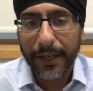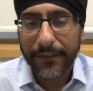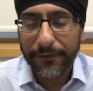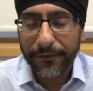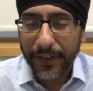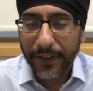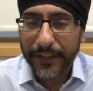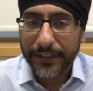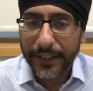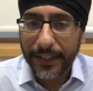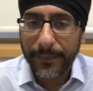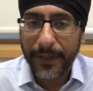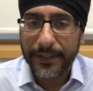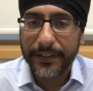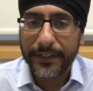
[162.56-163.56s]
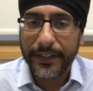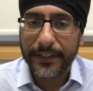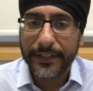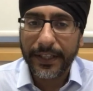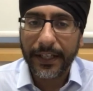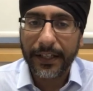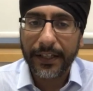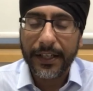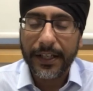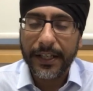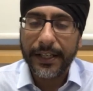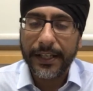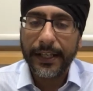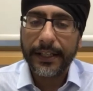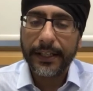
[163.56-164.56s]
First key message is that
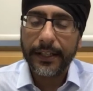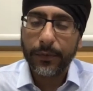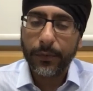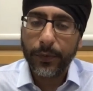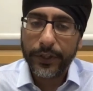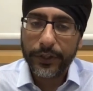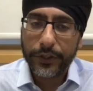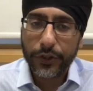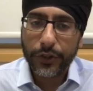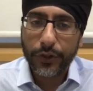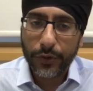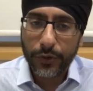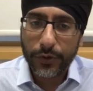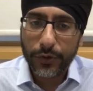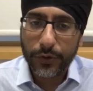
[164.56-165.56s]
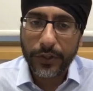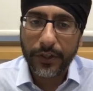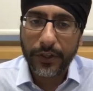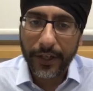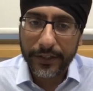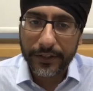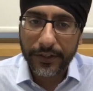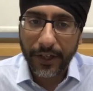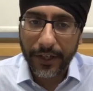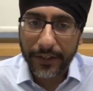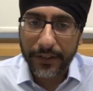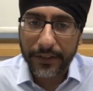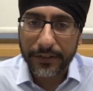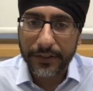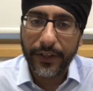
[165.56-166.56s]
we should use the NICE
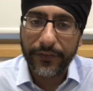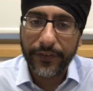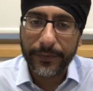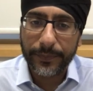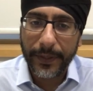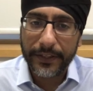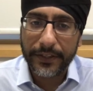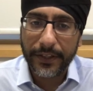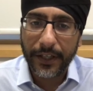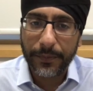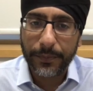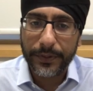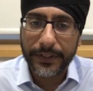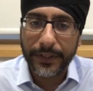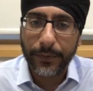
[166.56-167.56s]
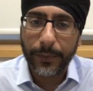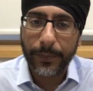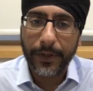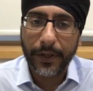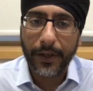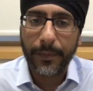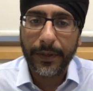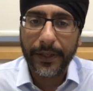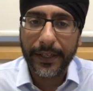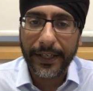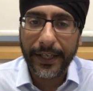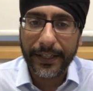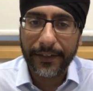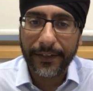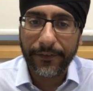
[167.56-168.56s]
guidance. If the patient does present with PR bleeding
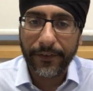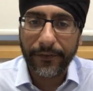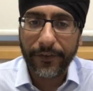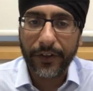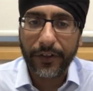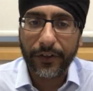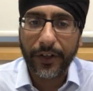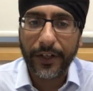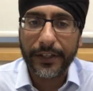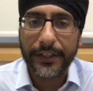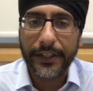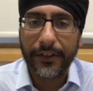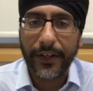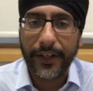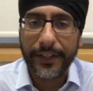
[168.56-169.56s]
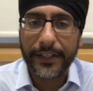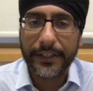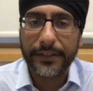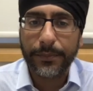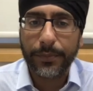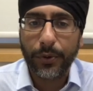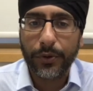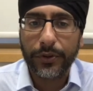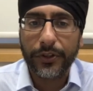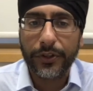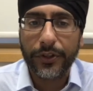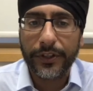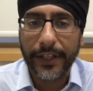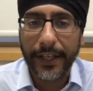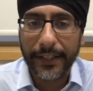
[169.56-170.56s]
and they fulfill the criteria, I think it's important to
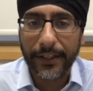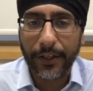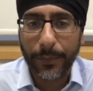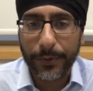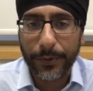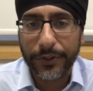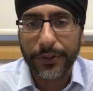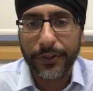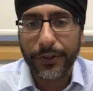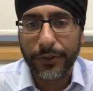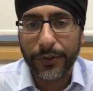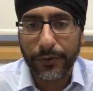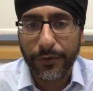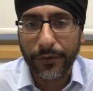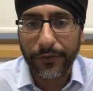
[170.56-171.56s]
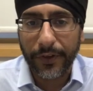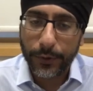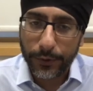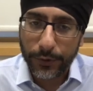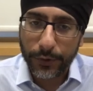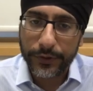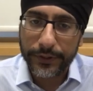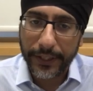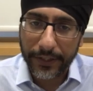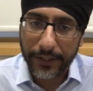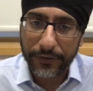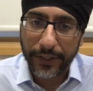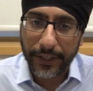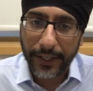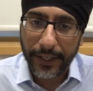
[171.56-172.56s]
take the opportunity to refer to
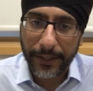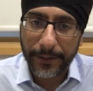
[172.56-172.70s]
secondary care.